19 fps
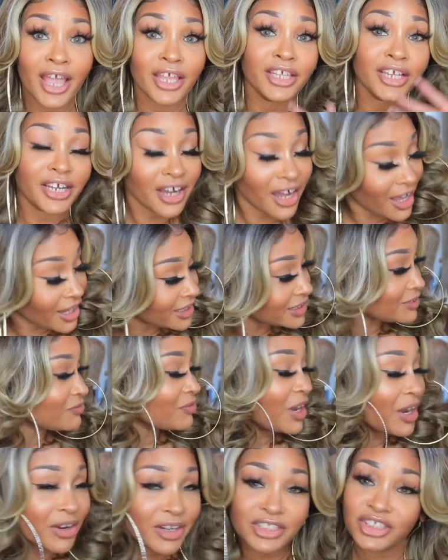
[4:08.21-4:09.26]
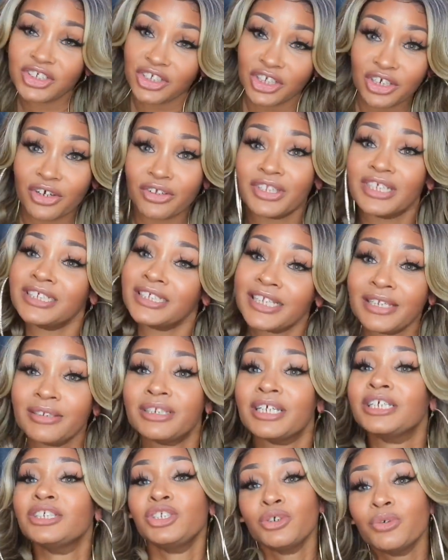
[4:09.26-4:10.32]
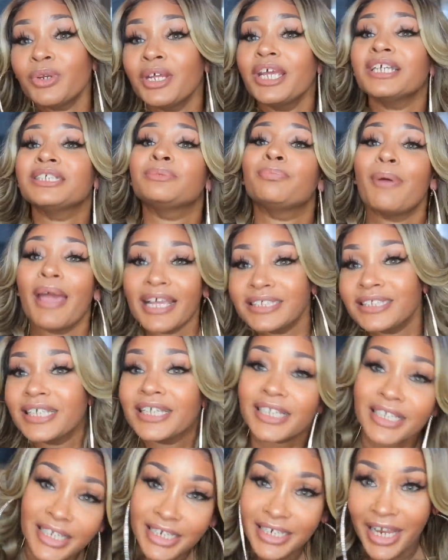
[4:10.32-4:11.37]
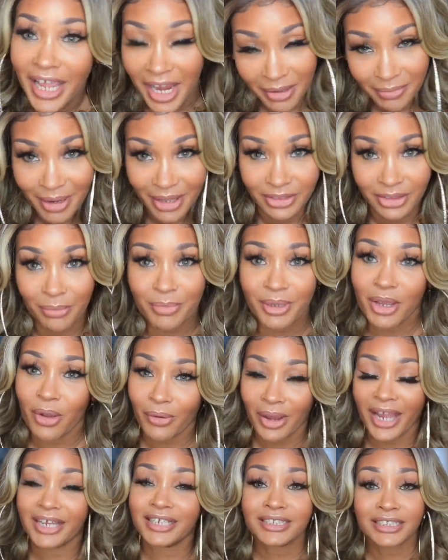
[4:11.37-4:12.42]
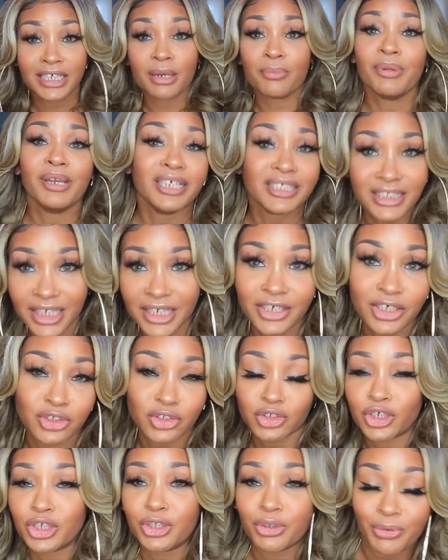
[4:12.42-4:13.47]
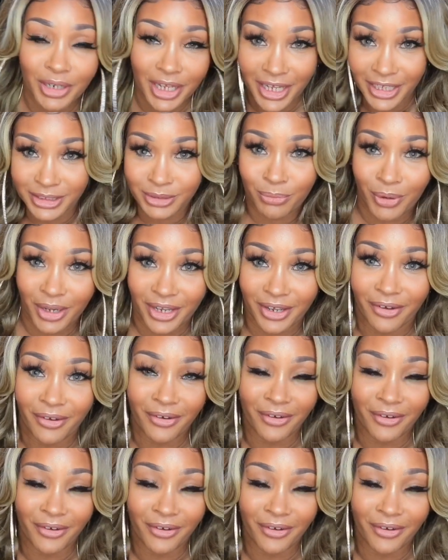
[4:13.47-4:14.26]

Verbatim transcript: Your girl is very chill. This, this unit is basically named after me, okay? This could have been a signature unit as well,